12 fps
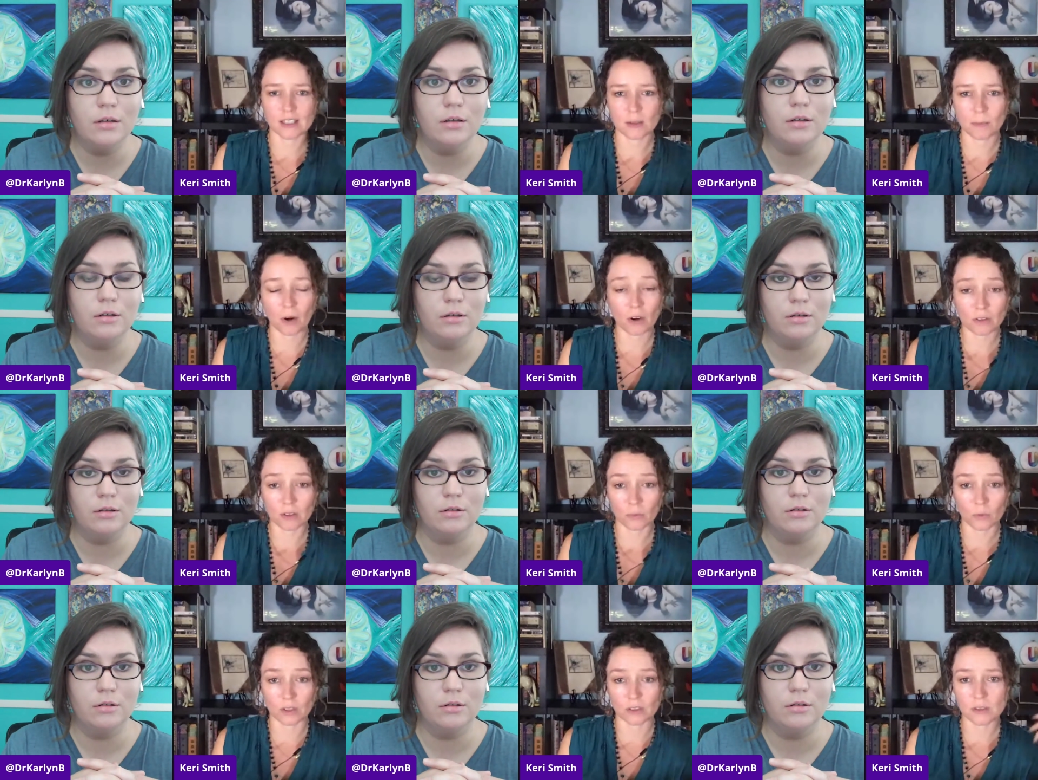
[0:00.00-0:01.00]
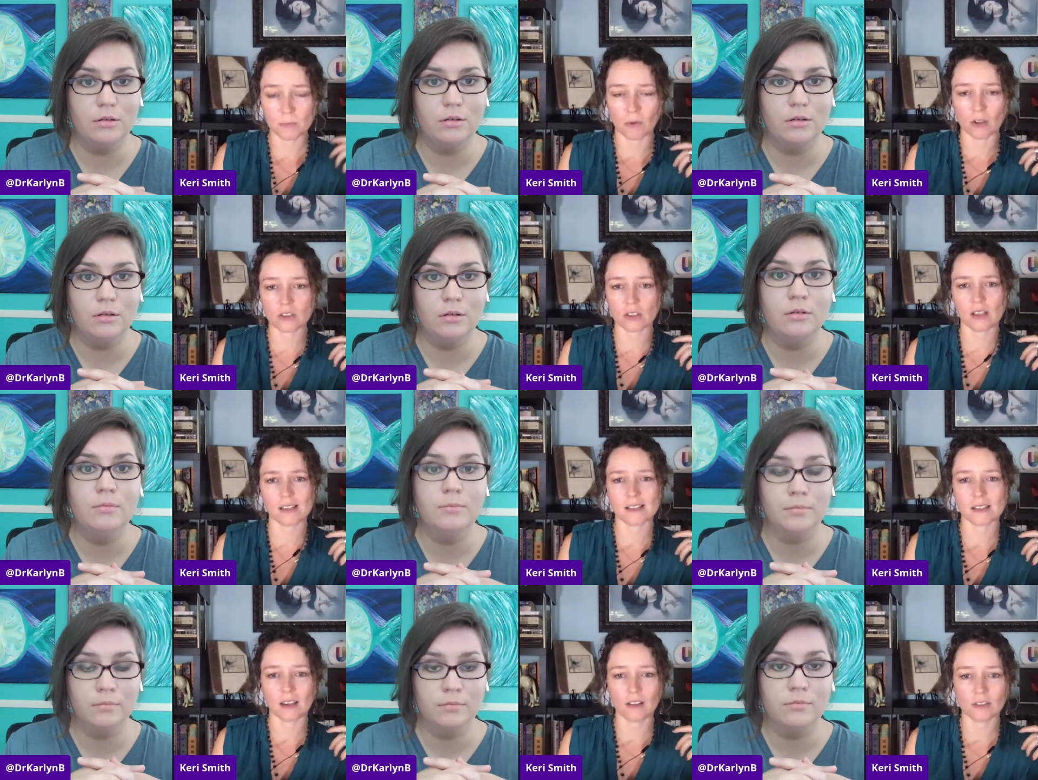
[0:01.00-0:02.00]
Speaker 1: to borrow their words marginalized
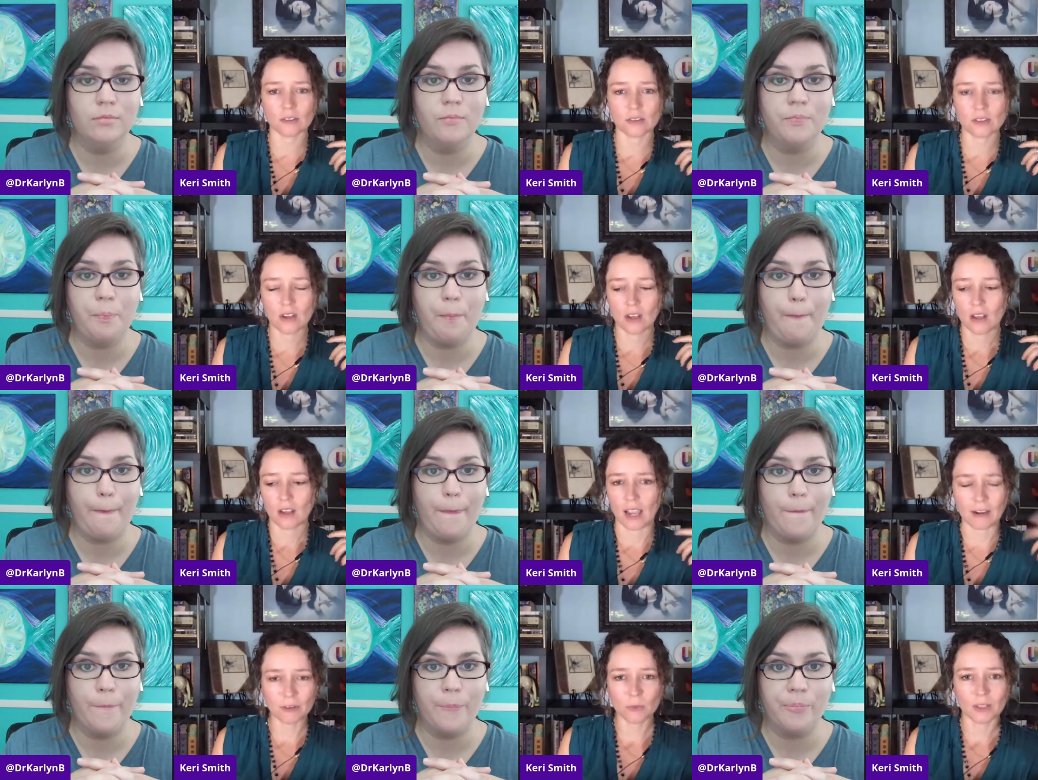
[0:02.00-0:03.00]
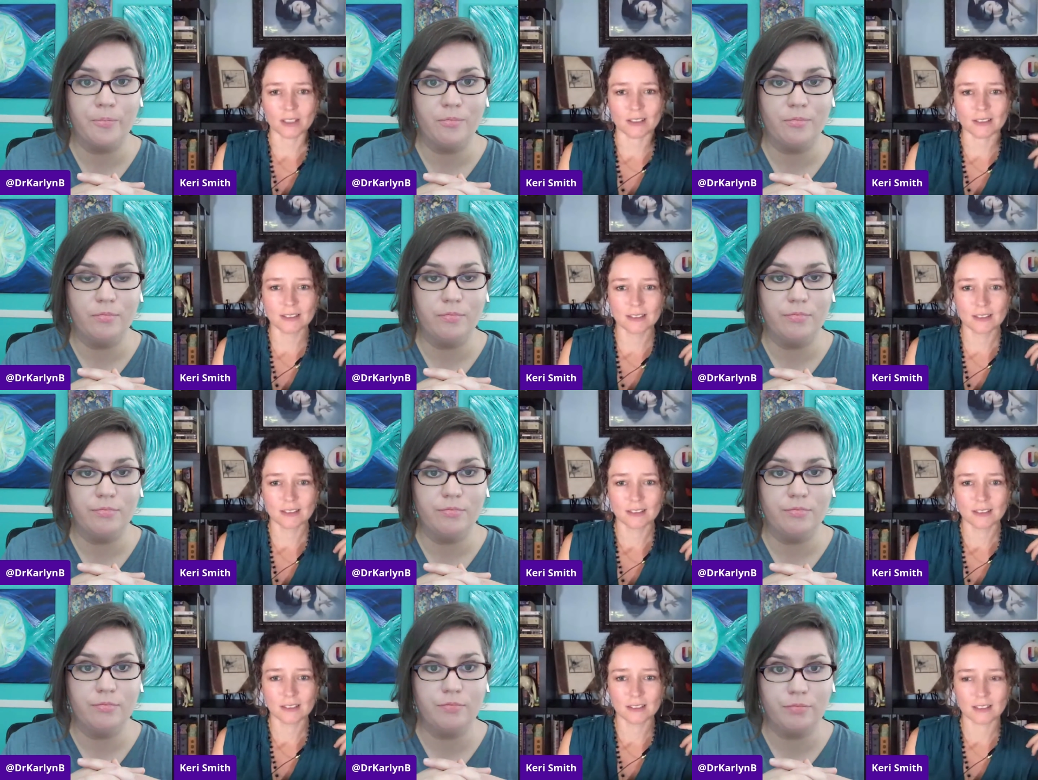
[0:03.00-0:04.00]
in others everyone is
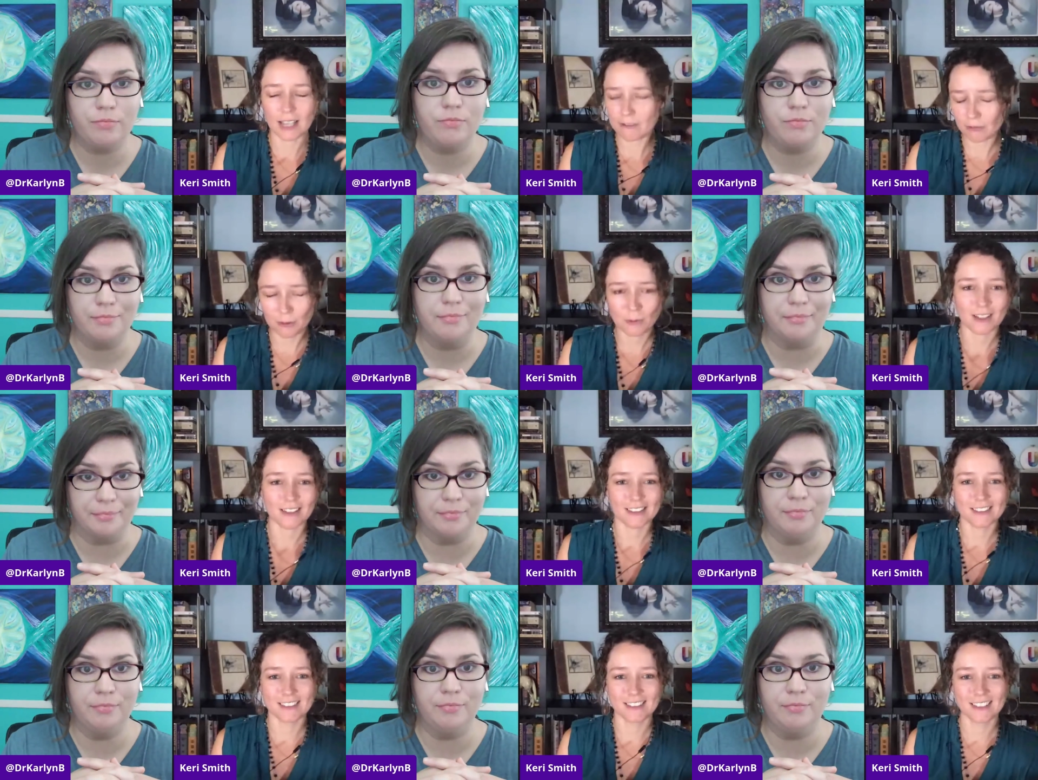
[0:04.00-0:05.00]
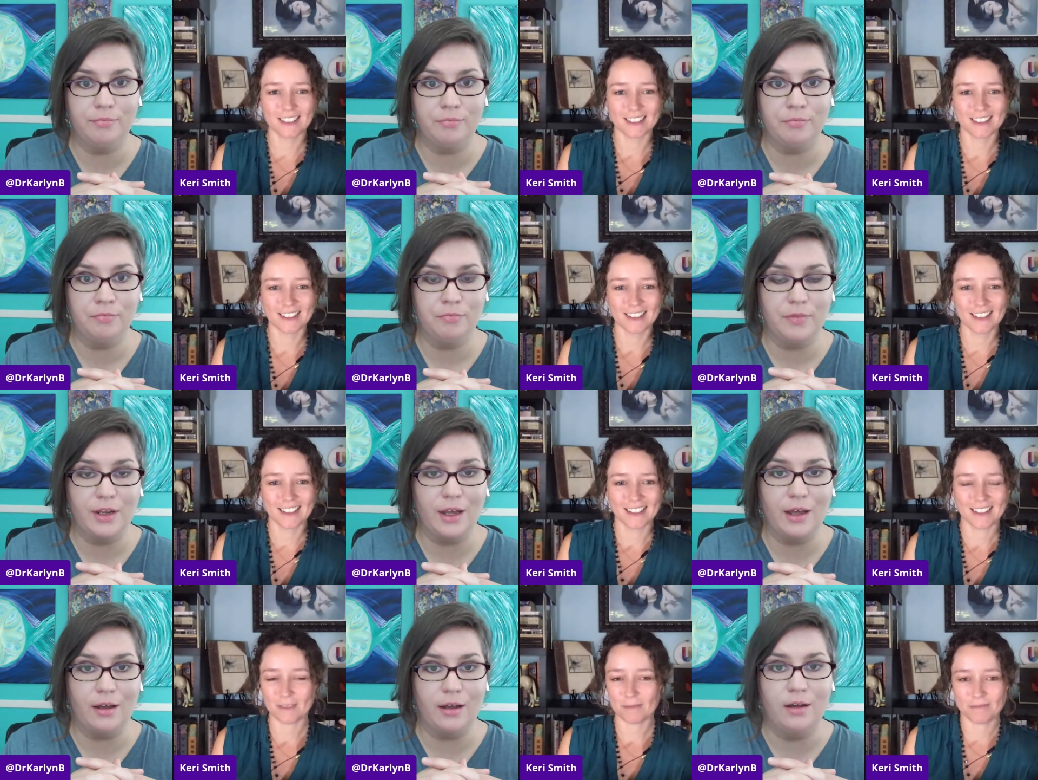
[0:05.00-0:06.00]
everyone mm-hmm. is
Speaker 2: yeah.
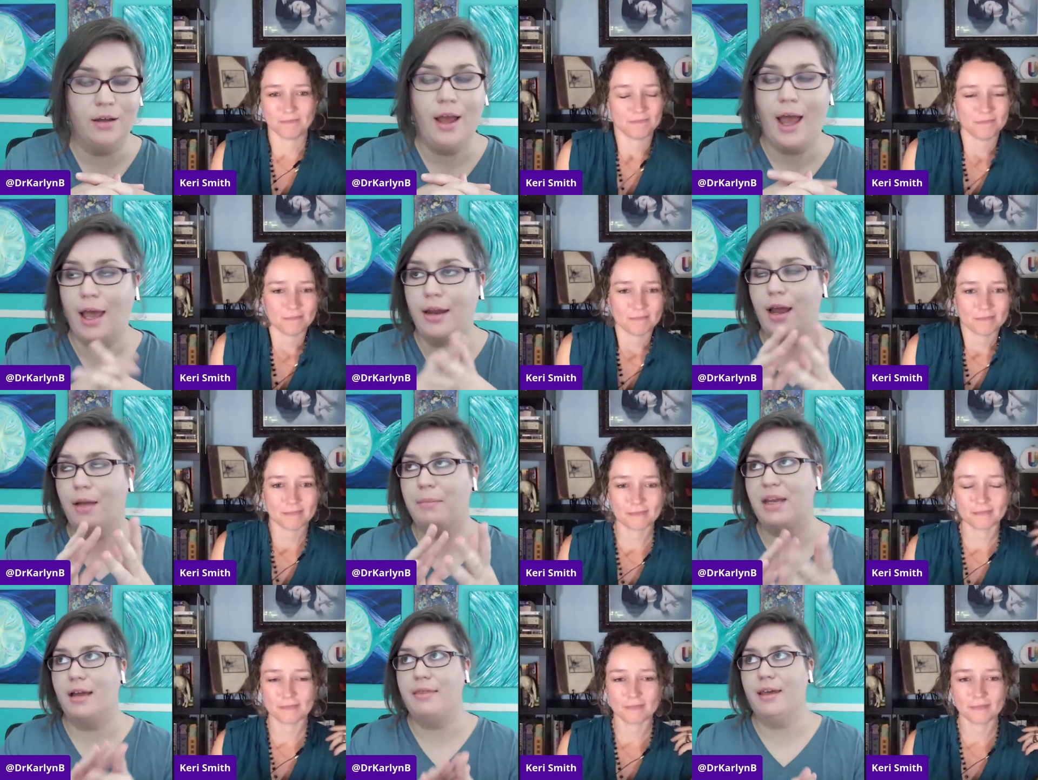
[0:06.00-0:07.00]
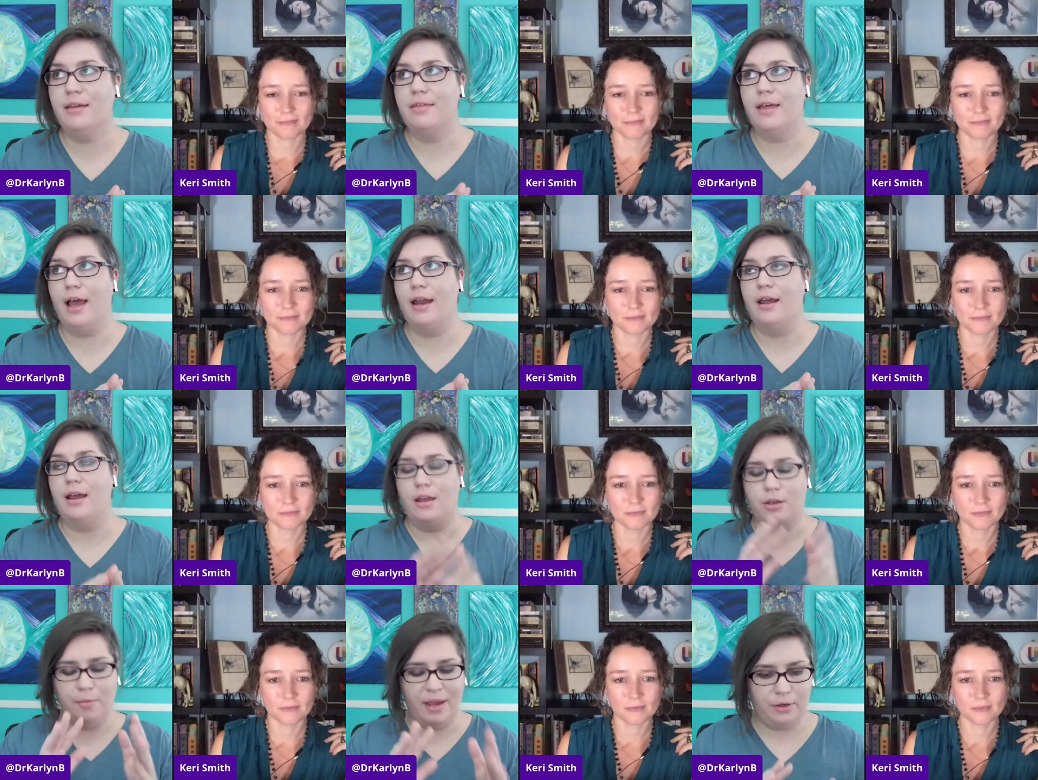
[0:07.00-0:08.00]
And I mean, I think that you
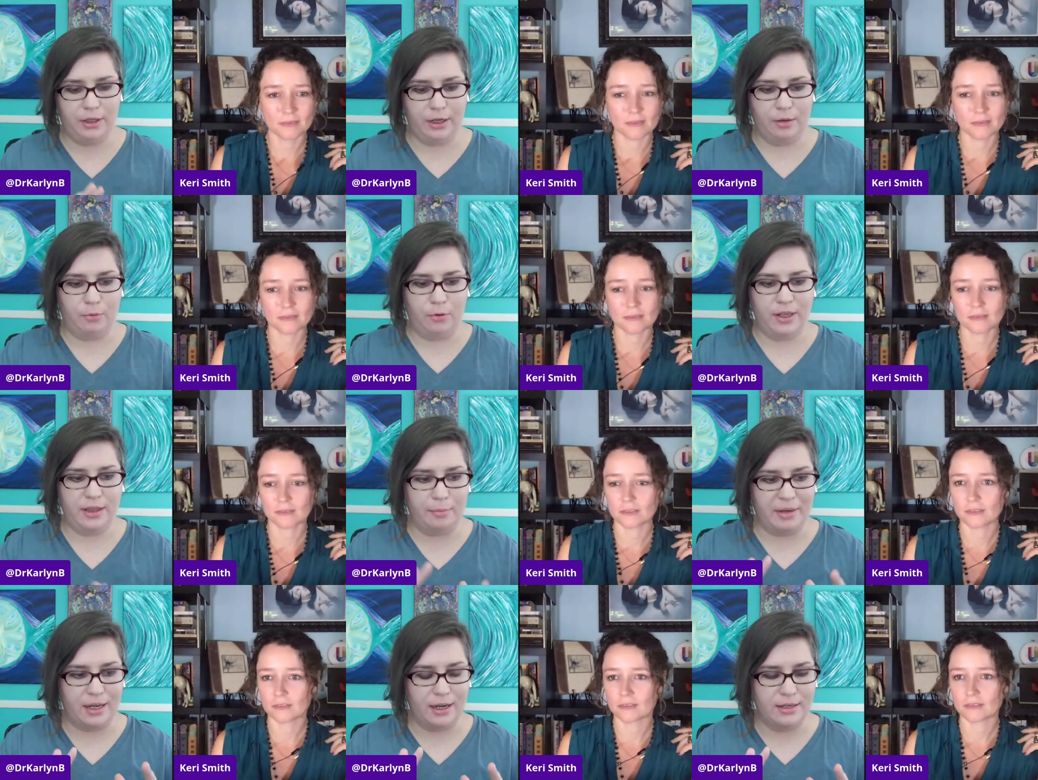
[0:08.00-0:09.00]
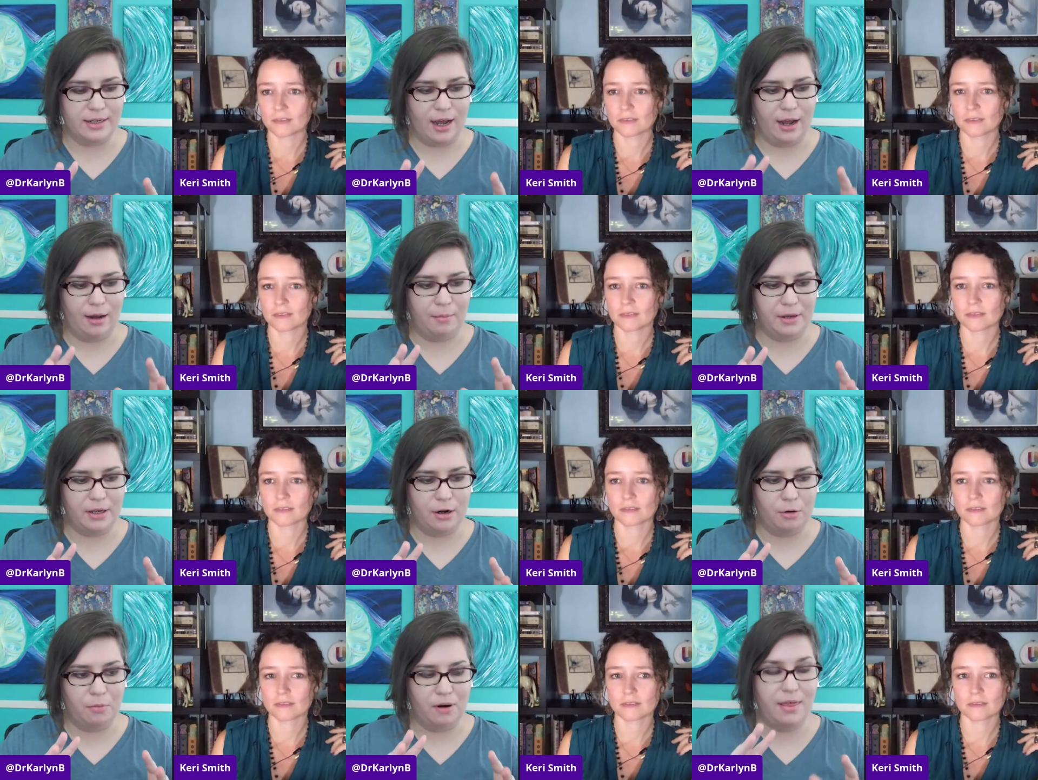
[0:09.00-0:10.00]
make a really good point there because, um, you know,
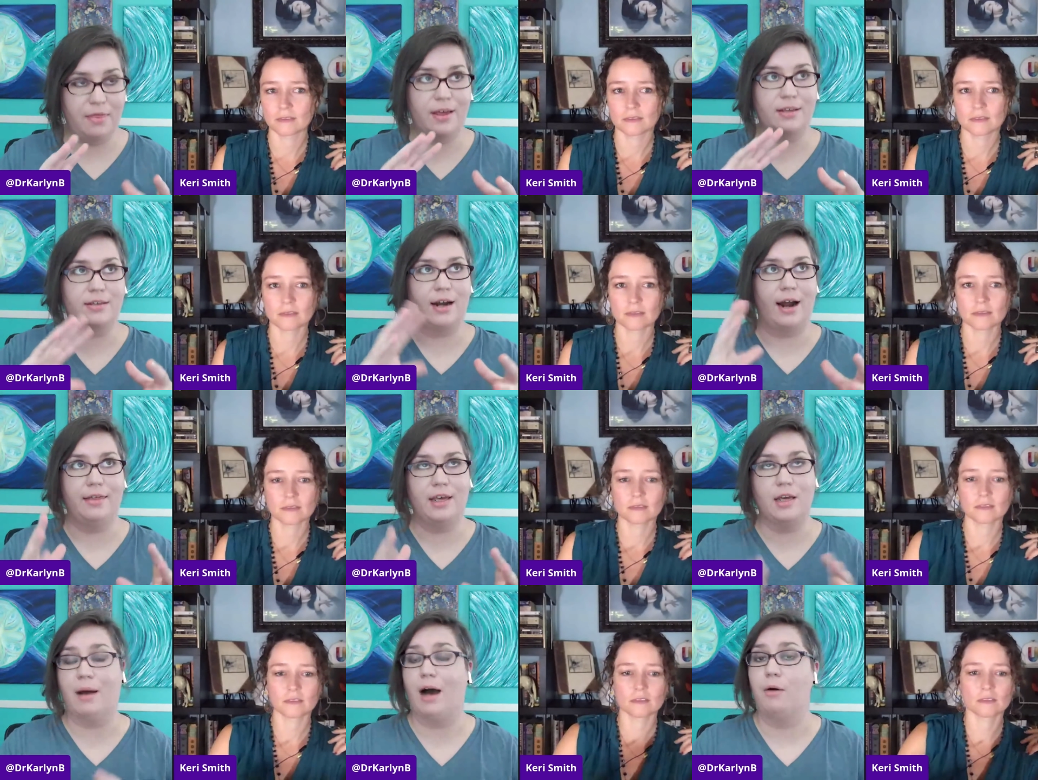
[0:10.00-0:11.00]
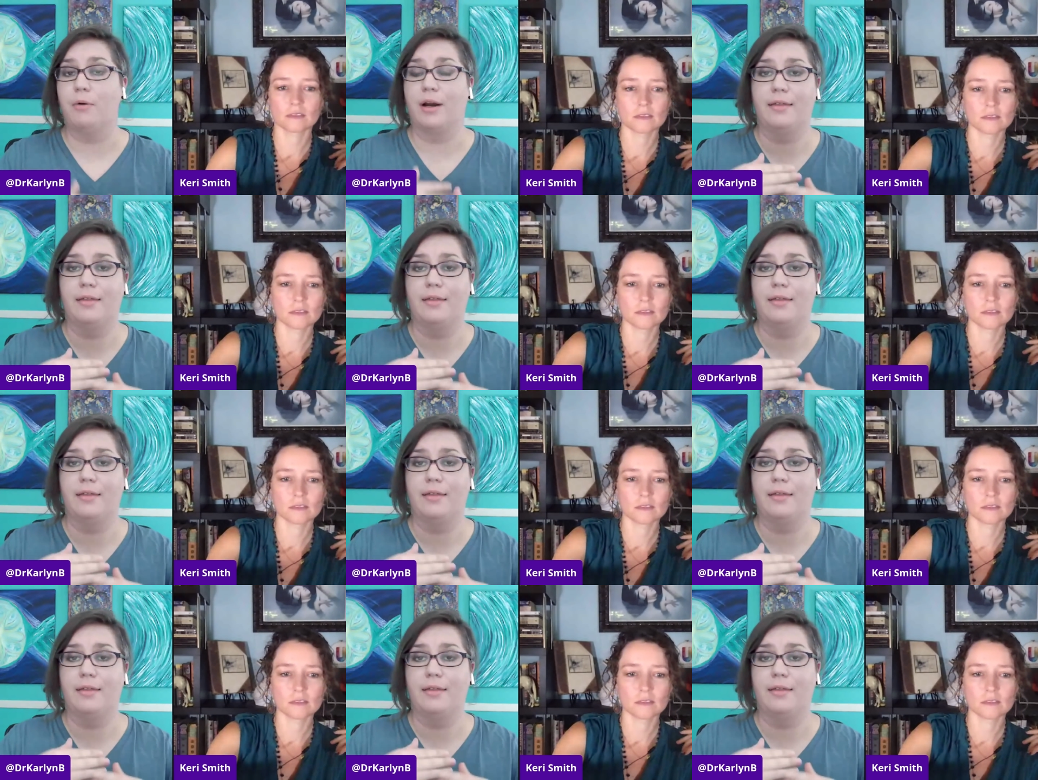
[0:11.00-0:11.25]
one of the things that I think about when I